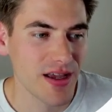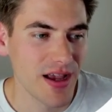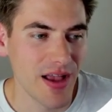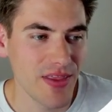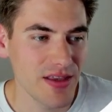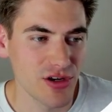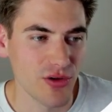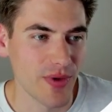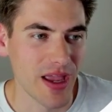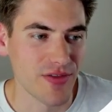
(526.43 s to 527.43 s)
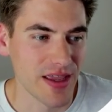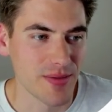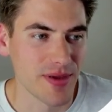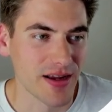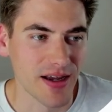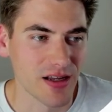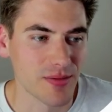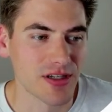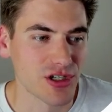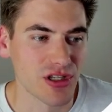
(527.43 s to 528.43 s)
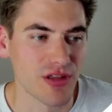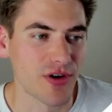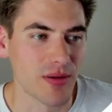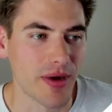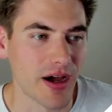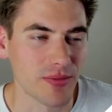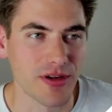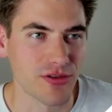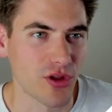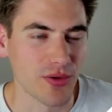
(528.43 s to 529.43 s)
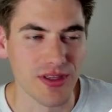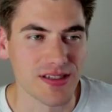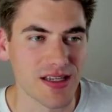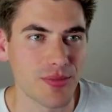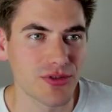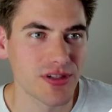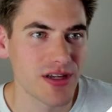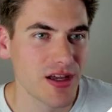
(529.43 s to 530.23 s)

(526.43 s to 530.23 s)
And then, you know, we have the API documentation at the very bottom here along with examples.